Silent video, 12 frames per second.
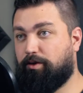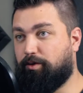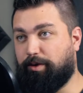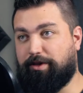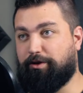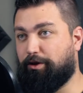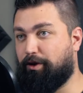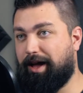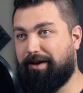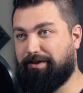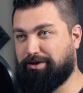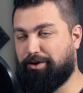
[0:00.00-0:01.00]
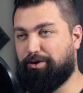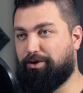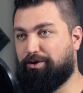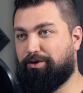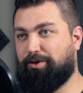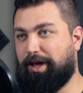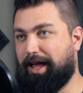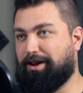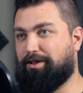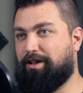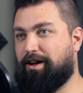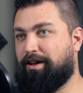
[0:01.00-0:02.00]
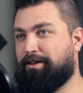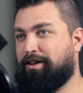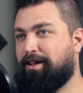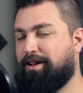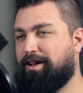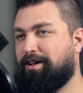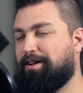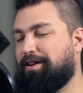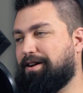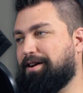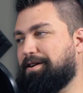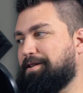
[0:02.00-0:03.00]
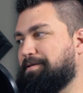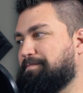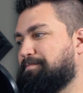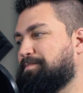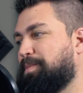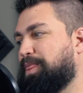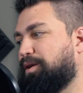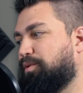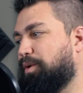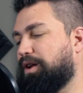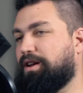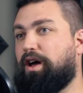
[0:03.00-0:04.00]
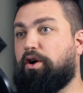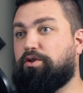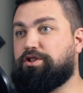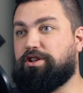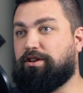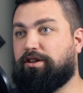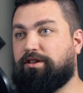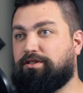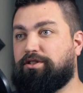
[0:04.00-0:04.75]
we still don't have a total handle on what an ocean can